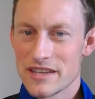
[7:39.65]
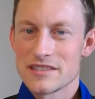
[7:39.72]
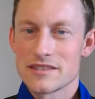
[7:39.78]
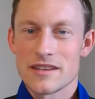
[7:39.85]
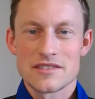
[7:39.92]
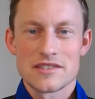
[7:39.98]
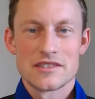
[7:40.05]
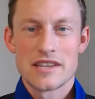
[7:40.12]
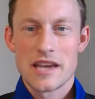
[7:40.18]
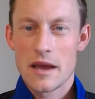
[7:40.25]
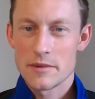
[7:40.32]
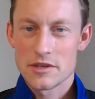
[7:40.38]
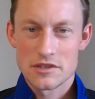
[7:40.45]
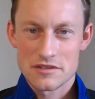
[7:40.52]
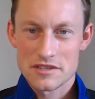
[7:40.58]
doesn't
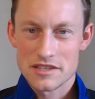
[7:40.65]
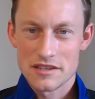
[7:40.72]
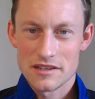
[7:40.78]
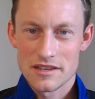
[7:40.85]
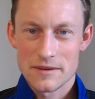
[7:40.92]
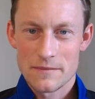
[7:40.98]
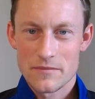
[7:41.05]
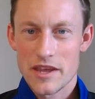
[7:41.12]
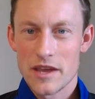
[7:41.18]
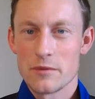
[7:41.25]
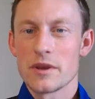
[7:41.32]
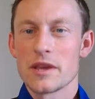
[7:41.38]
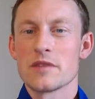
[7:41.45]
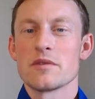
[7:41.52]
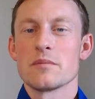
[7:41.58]
damage your ceiling, and we
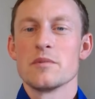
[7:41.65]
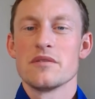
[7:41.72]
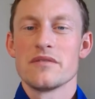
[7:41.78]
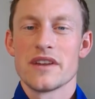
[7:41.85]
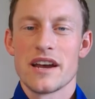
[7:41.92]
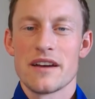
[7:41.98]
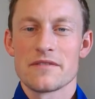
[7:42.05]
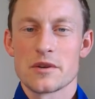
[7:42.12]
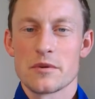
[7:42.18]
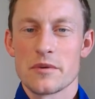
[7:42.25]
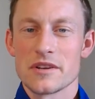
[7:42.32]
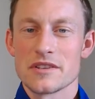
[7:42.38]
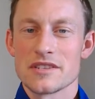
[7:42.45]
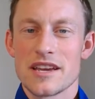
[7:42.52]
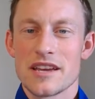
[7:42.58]
can remove it
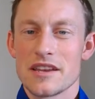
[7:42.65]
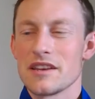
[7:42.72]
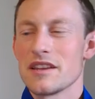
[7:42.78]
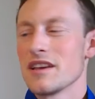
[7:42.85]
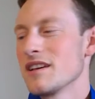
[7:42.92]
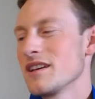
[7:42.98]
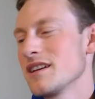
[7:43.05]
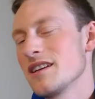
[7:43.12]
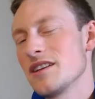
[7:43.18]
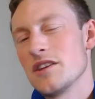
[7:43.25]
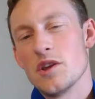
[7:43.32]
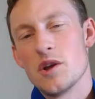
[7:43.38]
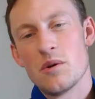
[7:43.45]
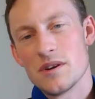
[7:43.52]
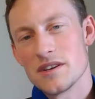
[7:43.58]
afterwards and
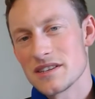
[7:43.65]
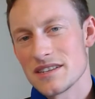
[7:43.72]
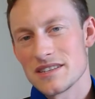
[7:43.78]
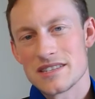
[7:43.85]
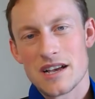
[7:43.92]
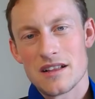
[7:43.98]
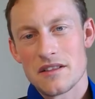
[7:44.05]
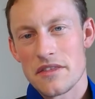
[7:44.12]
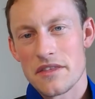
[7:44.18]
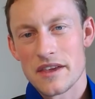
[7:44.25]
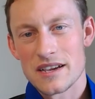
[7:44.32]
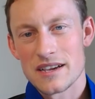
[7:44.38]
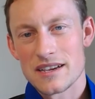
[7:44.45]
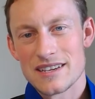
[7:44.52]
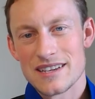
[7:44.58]
no one can tell a thing.